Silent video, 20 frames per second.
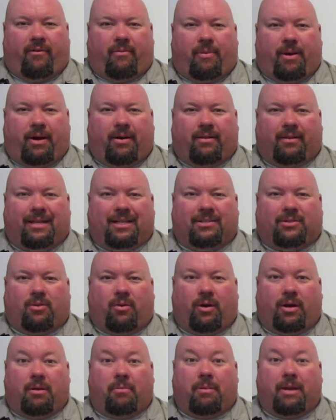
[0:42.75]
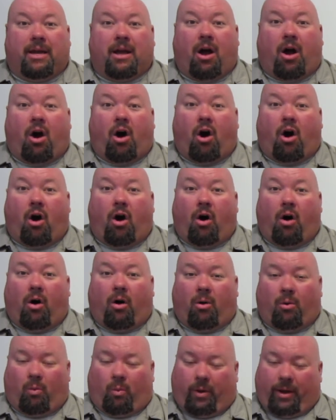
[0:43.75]
Apparently it's going to be
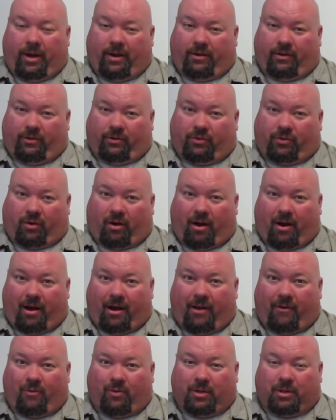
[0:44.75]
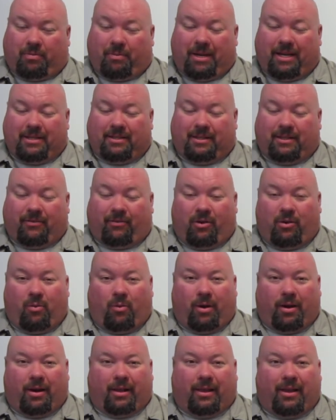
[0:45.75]
all wheel drive, which means if you
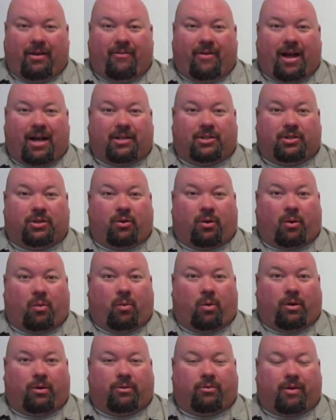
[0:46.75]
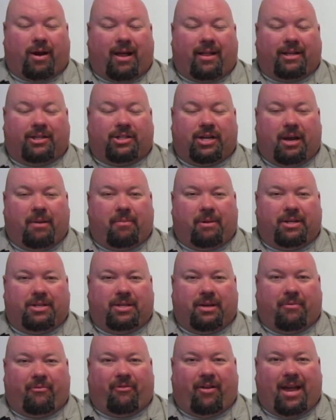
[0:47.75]
want to live out your World Rally
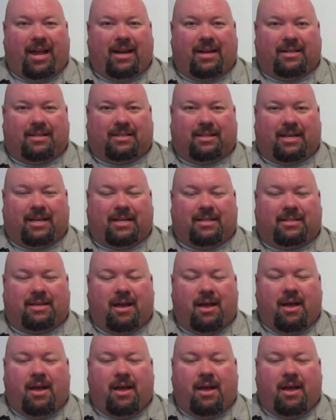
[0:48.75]
Championship fantasies,